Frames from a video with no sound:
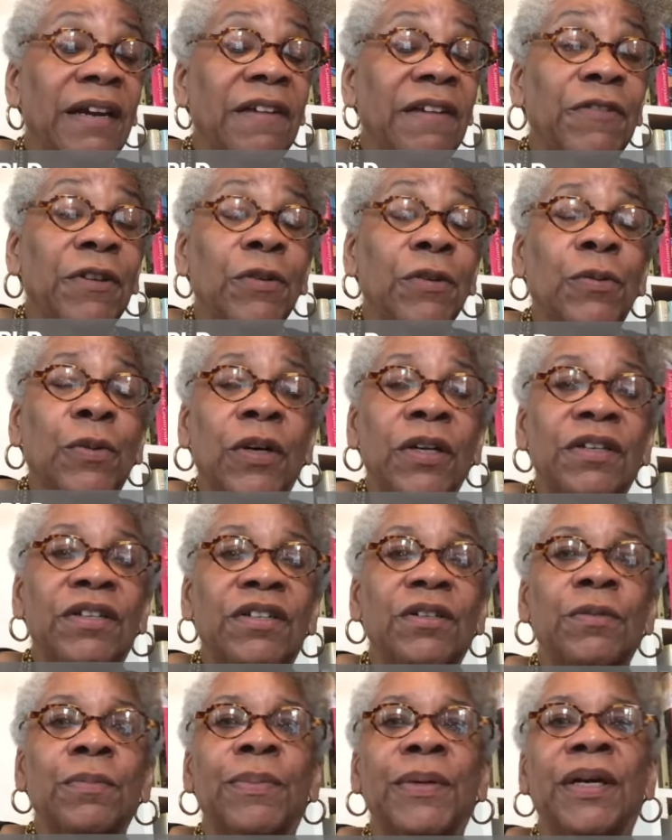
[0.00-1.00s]
if you want
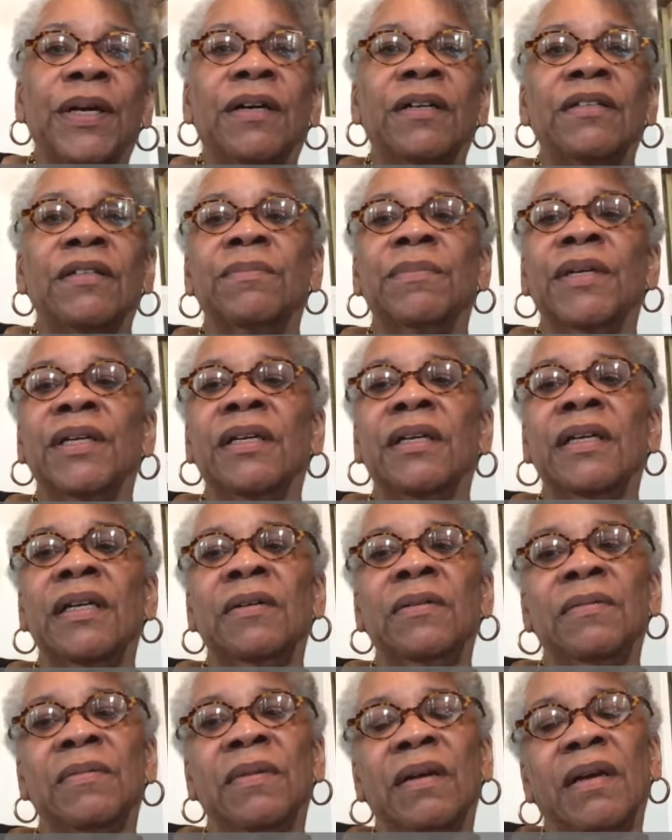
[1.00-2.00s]
to, but
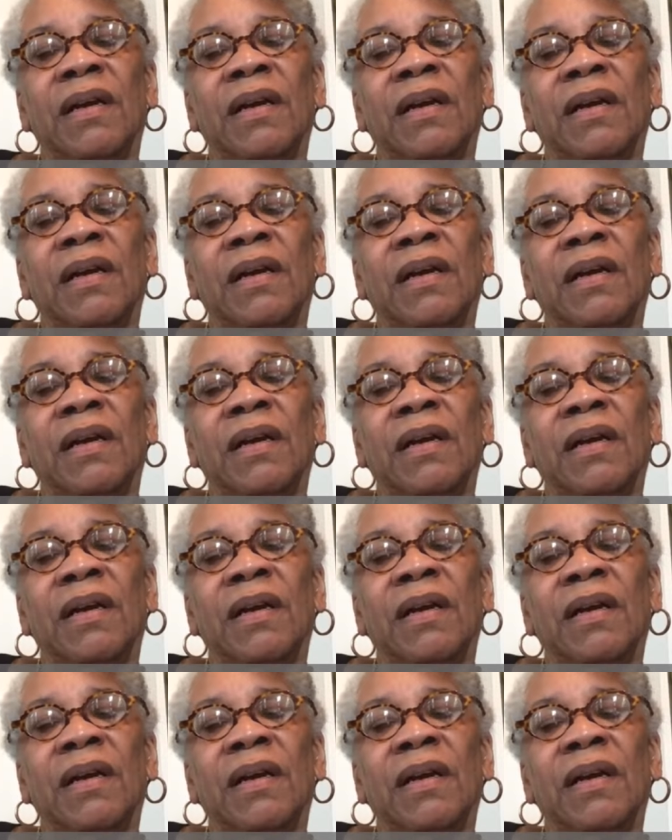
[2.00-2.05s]
ultimately,